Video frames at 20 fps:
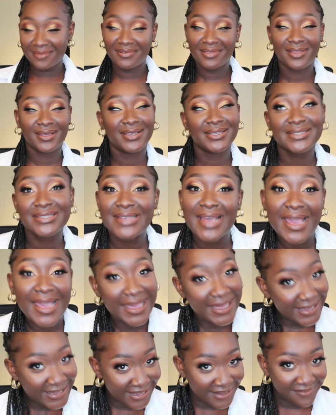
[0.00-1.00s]
everything is
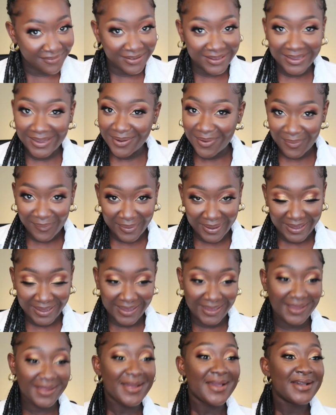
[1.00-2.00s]
giving.
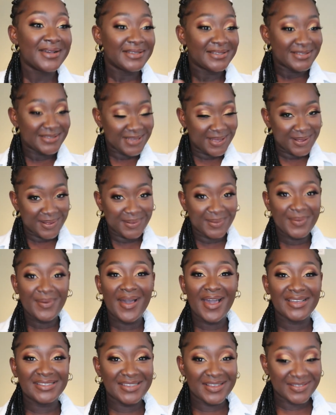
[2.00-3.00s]
Okay, so
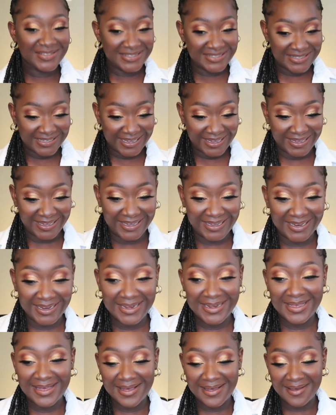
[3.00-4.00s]
as I was
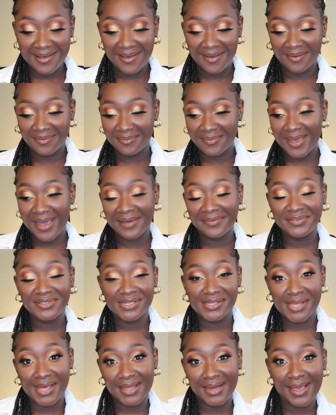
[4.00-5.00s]
saying,
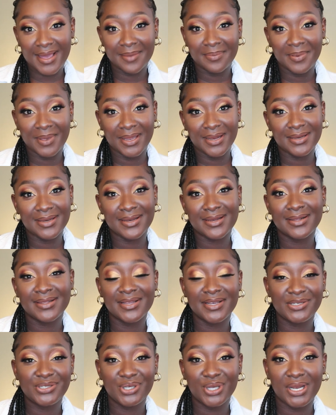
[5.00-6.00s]
after that happened,
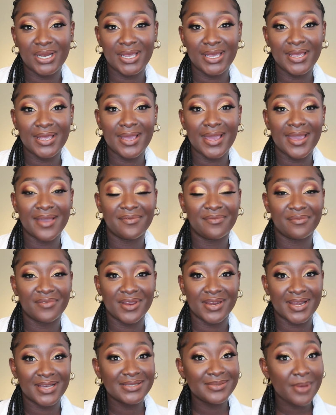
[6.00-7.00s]
literally
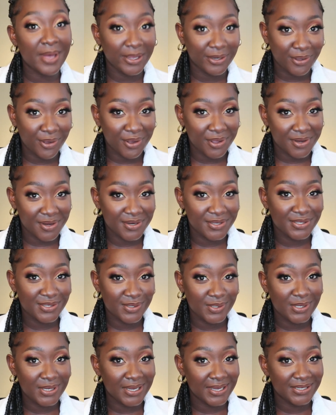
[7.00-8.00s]
that's my daughter,
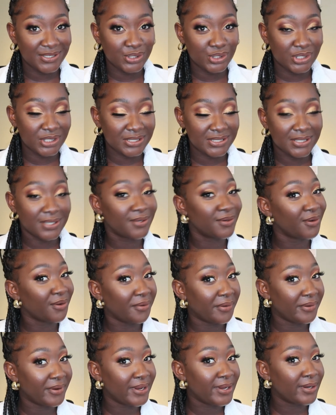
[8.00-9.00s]
so you guys should just
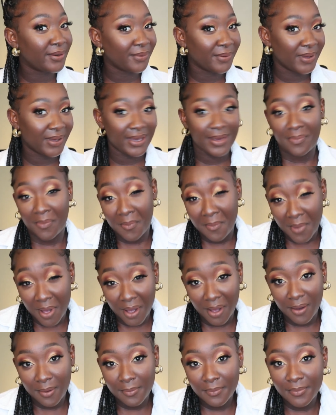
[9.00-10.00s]
ignore it. Okay, I'm a
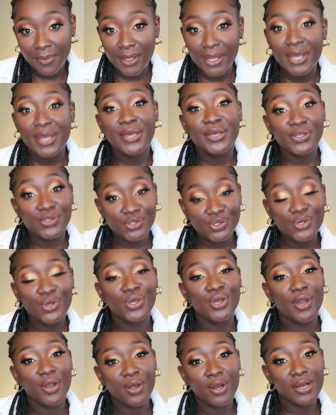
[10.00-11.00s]
mom, so
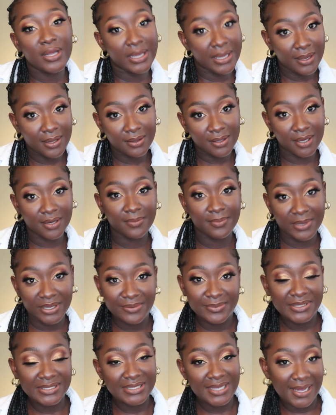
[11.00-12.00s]
you're gonna hear a lot of
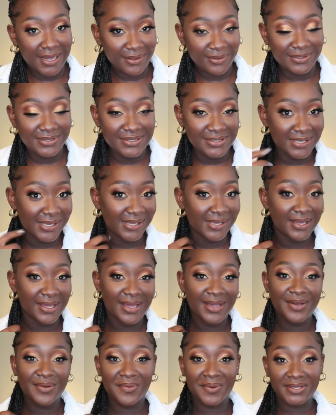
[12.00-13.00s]
baby sounds,
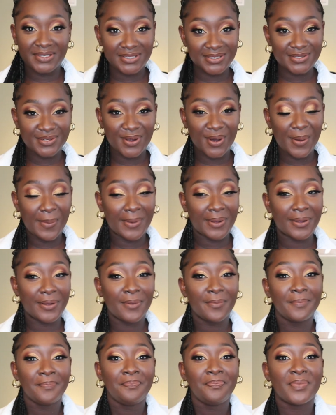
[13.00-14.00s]
which is
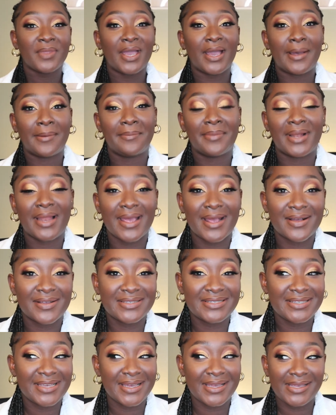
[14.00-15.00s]
normal. But like I
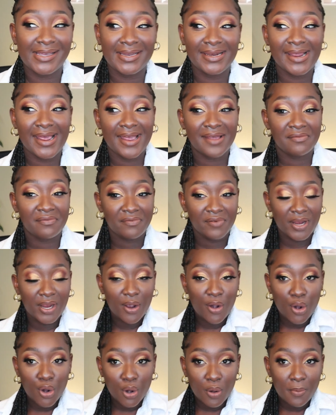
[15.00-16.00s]
was saying, every
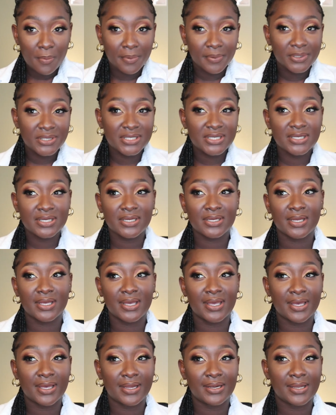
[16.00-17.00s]
hope to
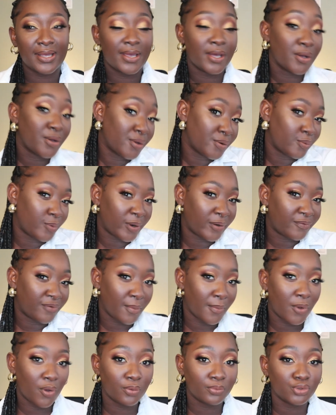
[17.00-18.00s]
get like a good work
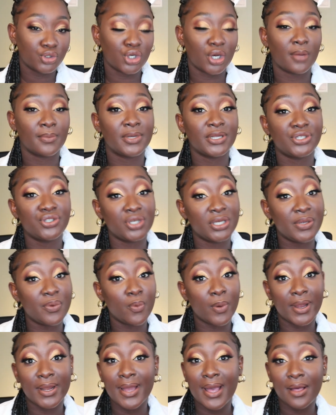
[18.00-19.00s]
from home job literally
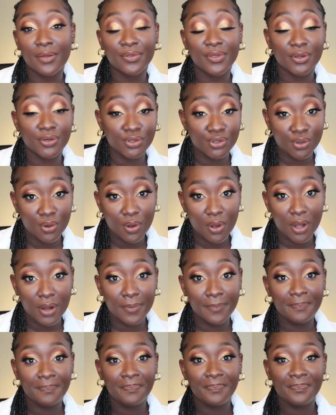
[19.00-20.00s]
went out the door.